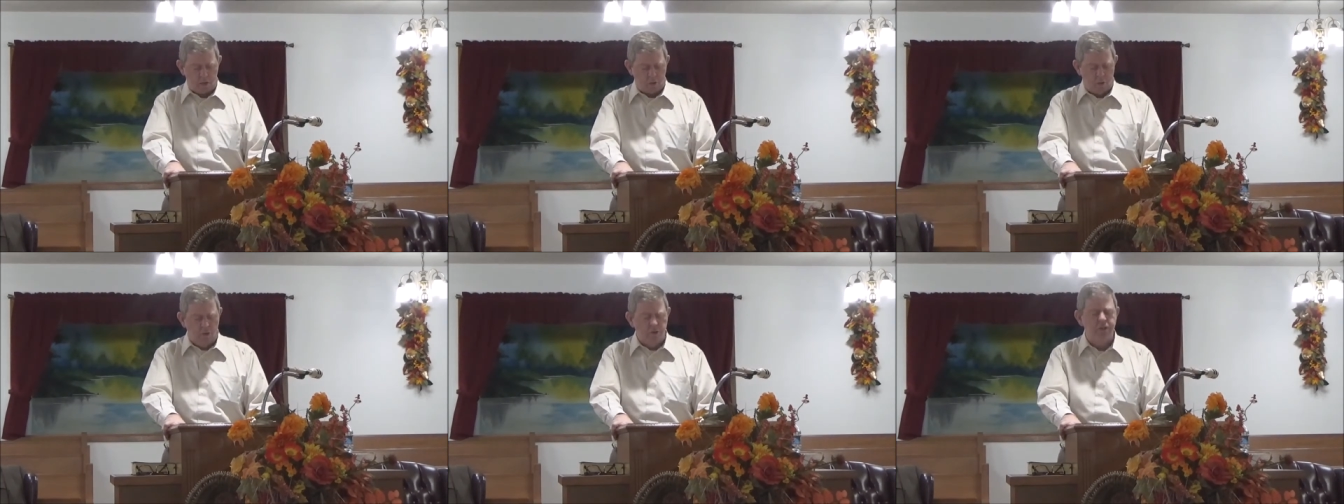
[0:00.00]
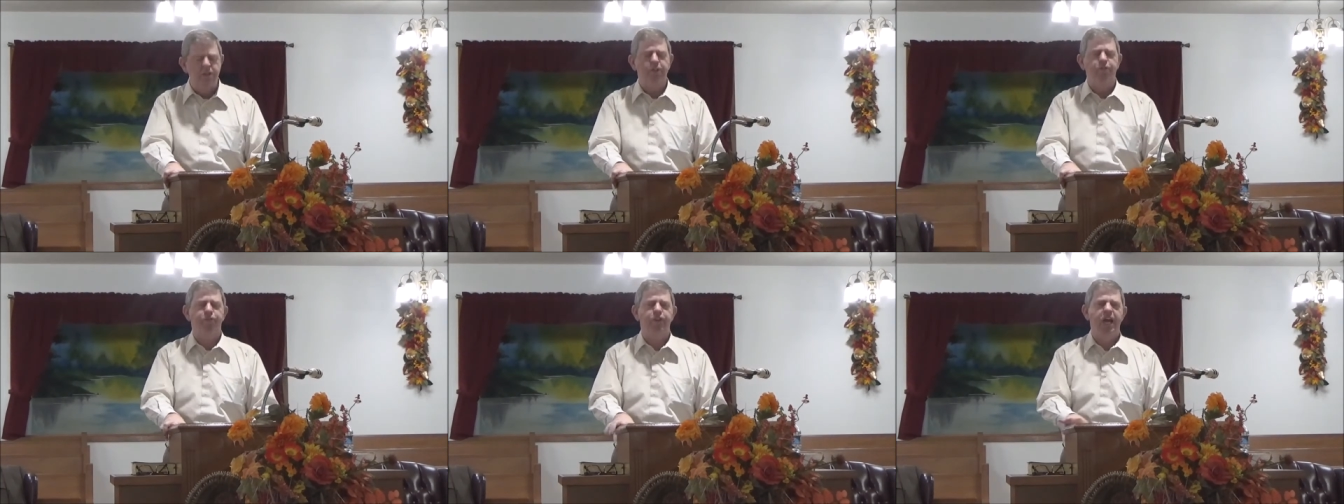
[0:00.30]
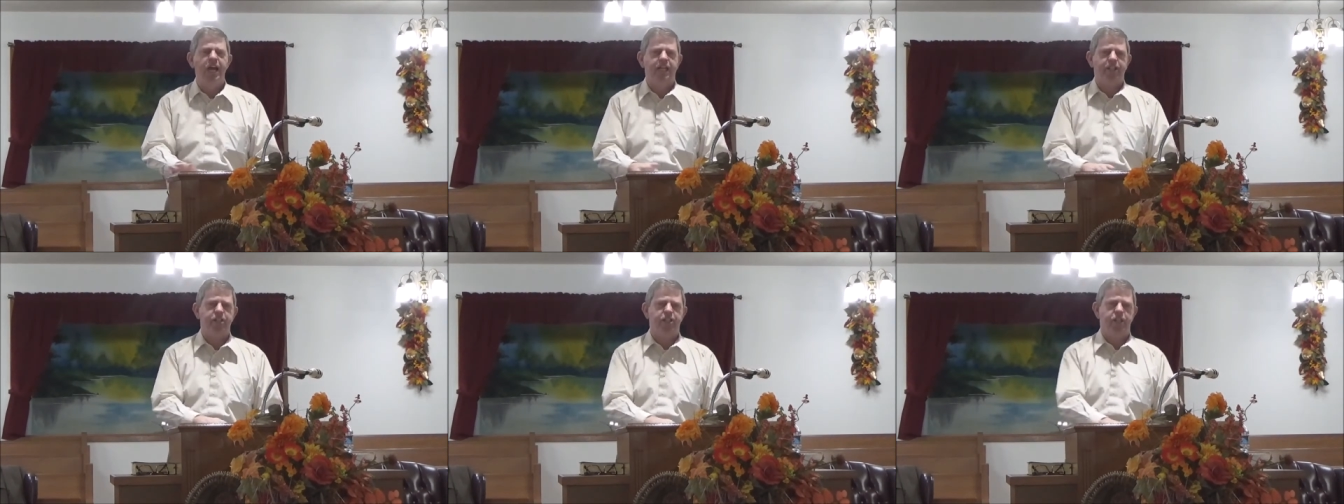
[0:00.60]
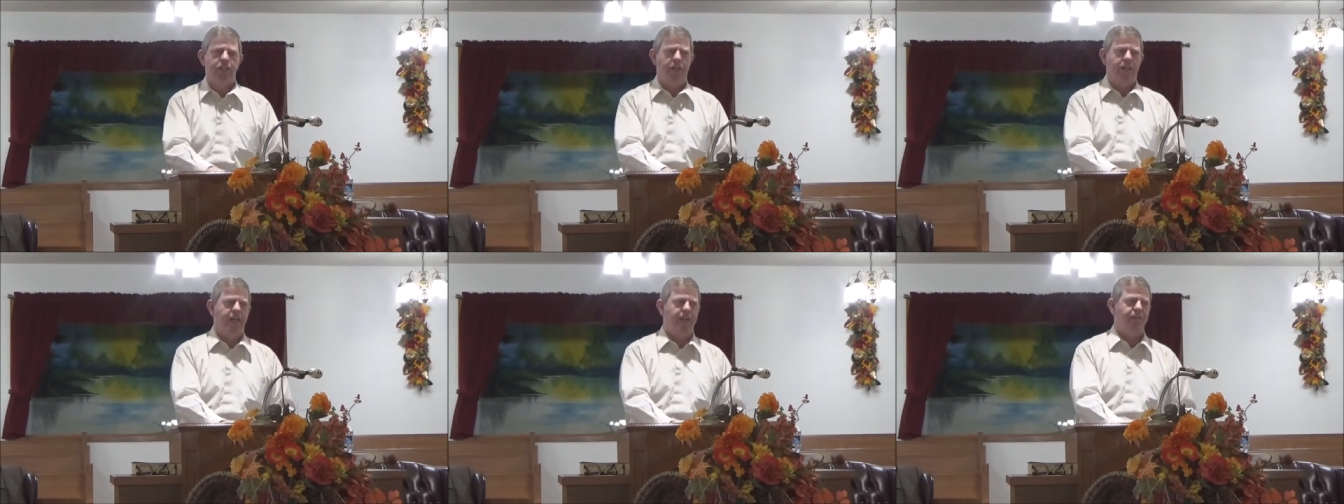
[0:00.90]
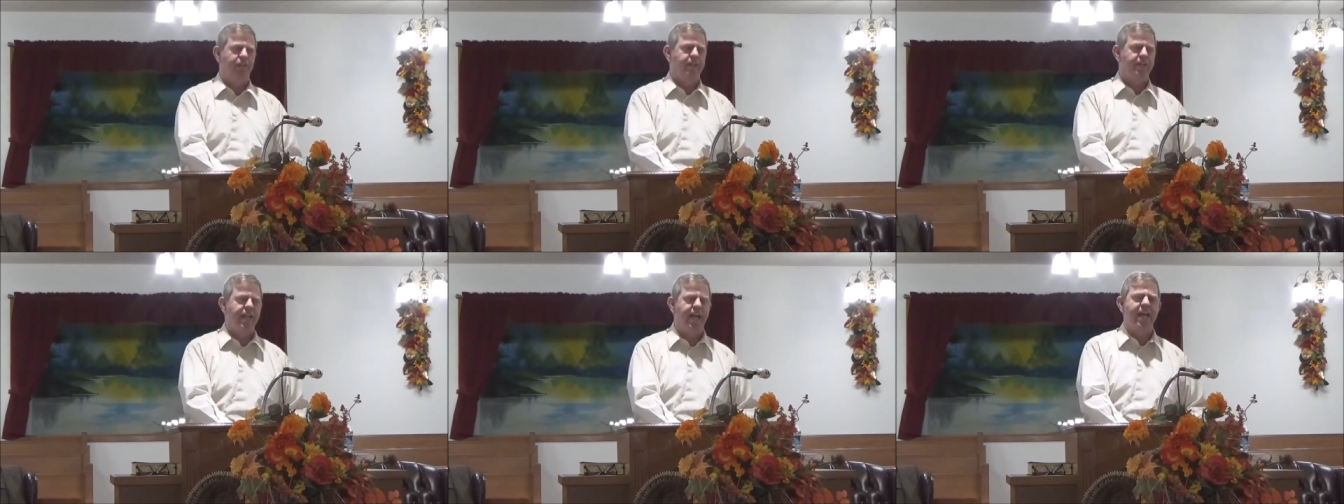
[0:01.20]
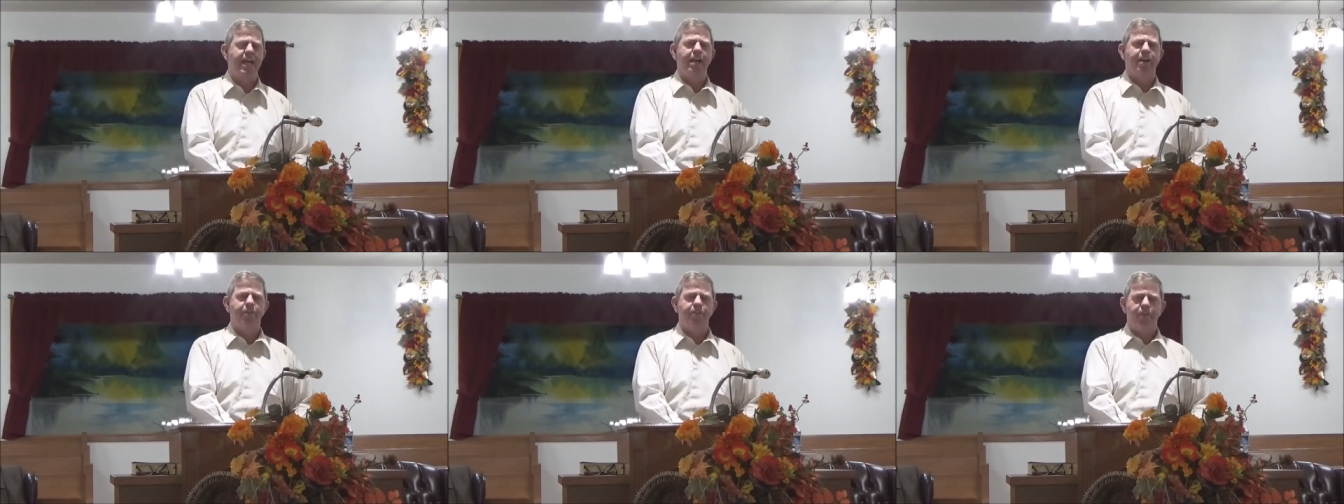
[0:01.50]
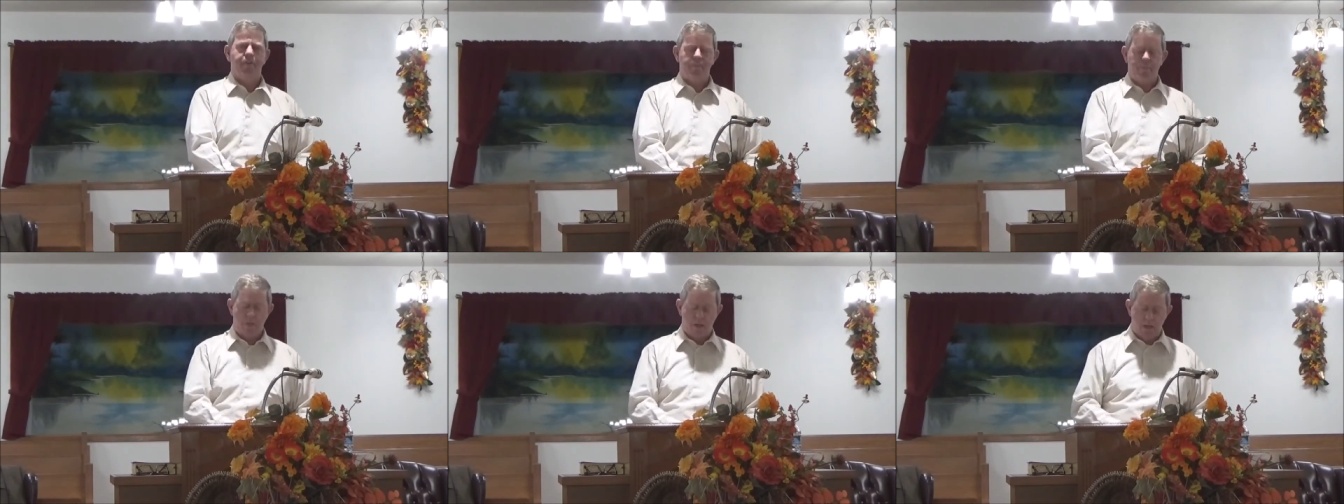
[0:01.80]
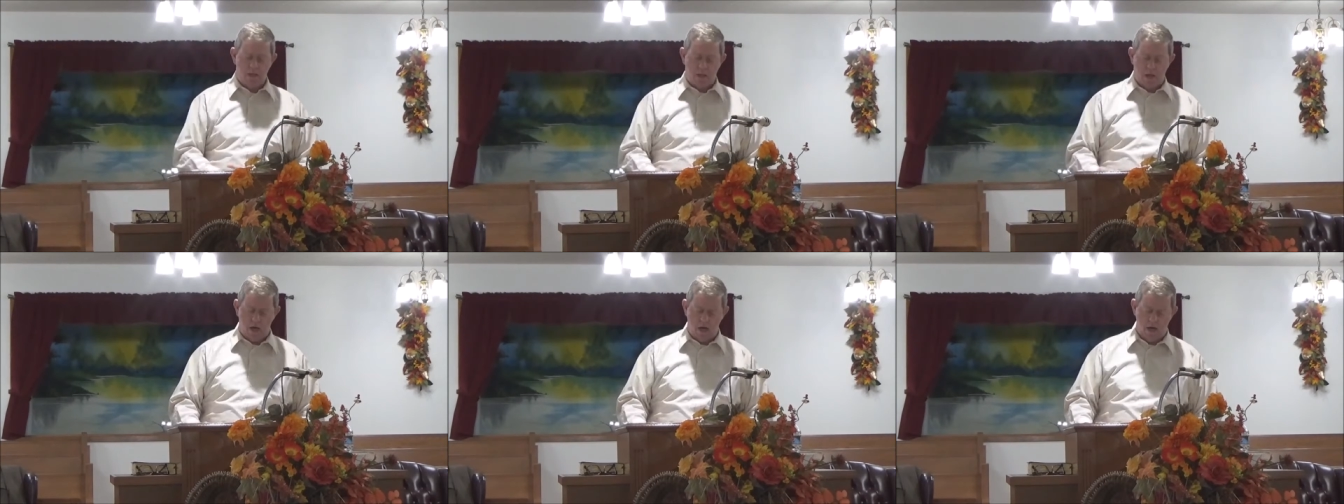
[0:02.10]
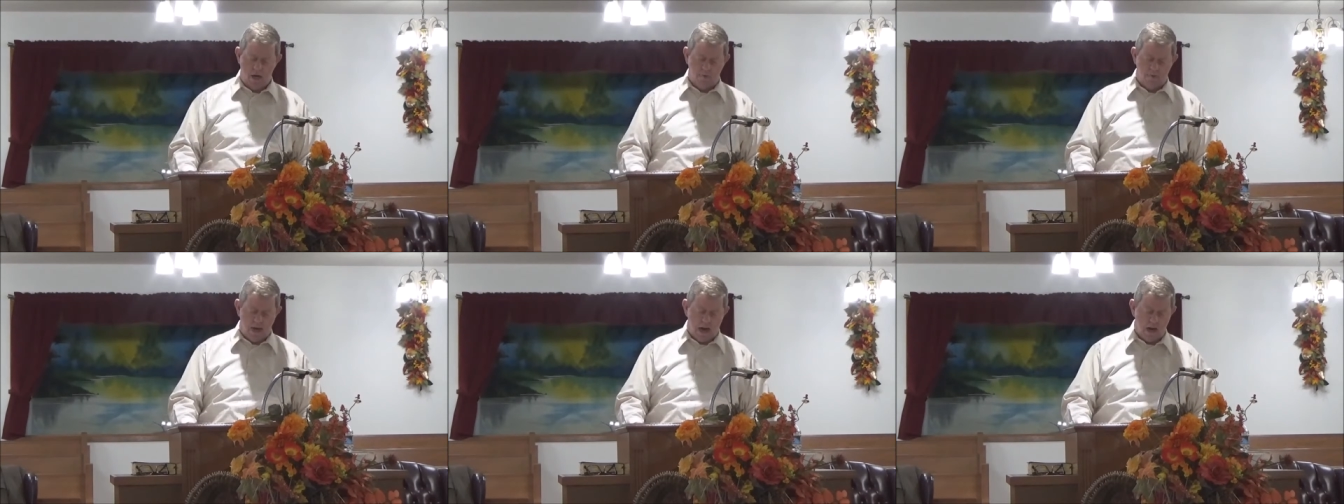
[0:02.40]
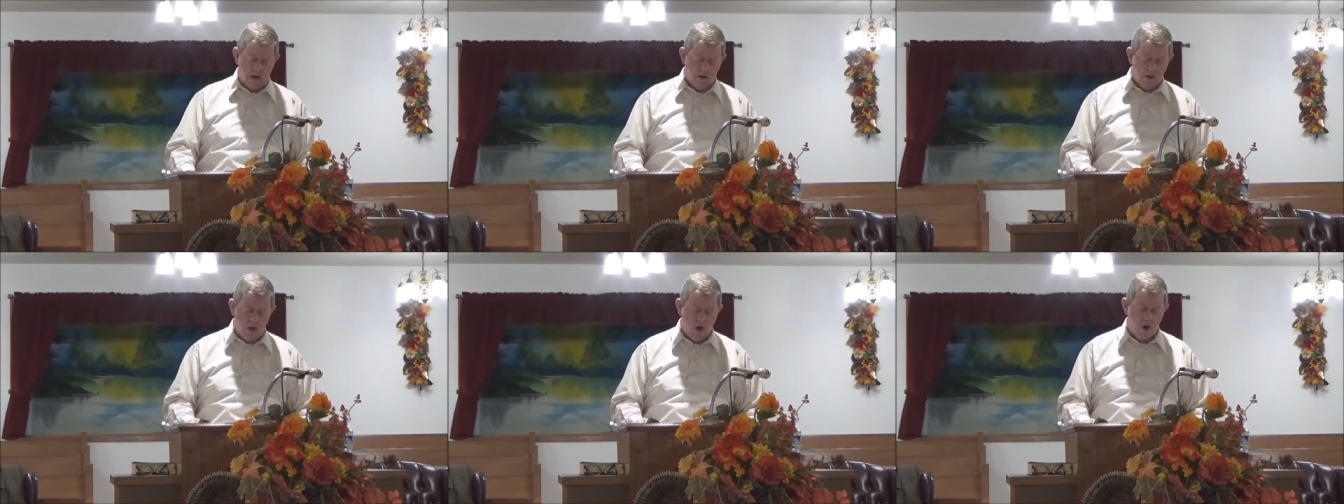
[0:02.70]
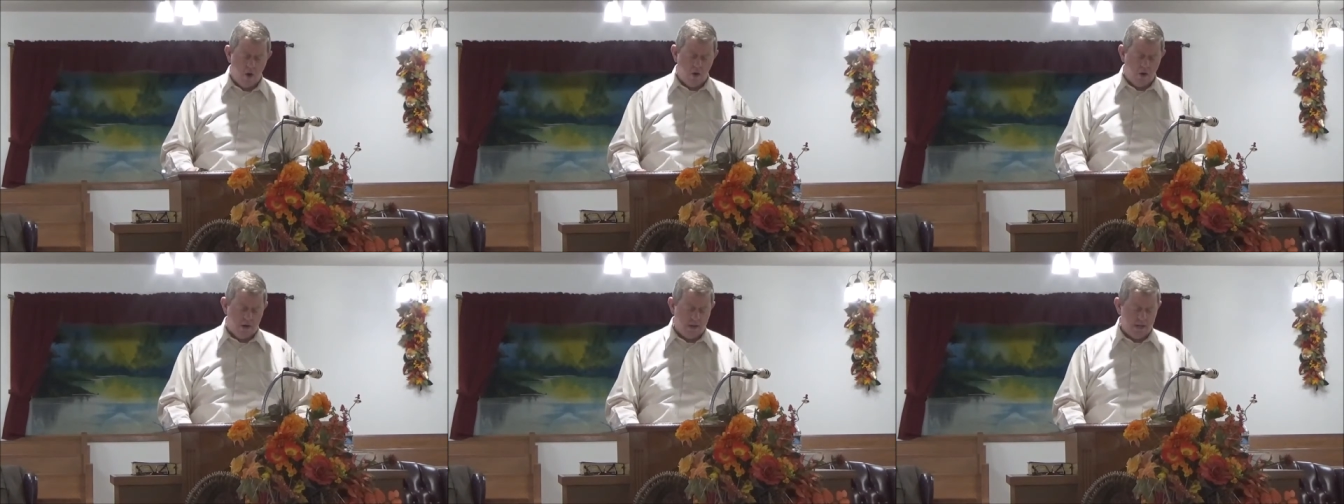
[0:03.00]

crucifixion and the death uh, of our Lord.